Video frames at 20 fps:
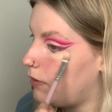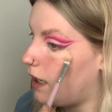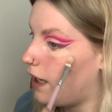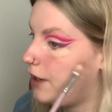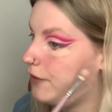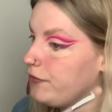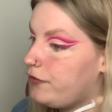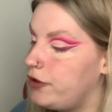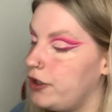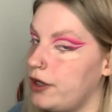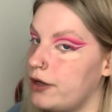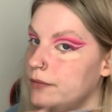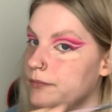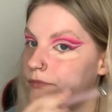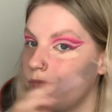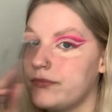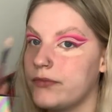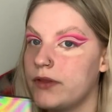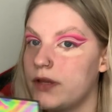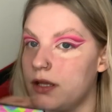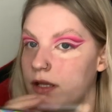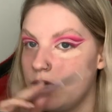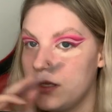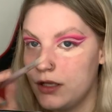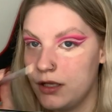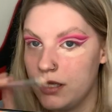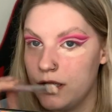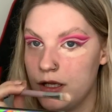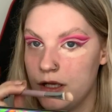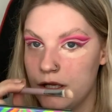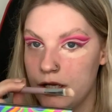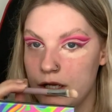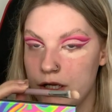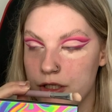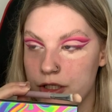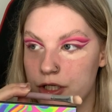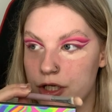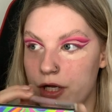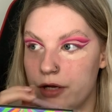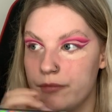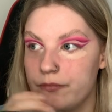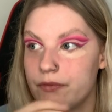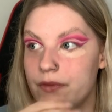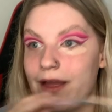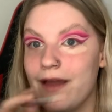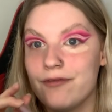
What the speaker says: After, you know,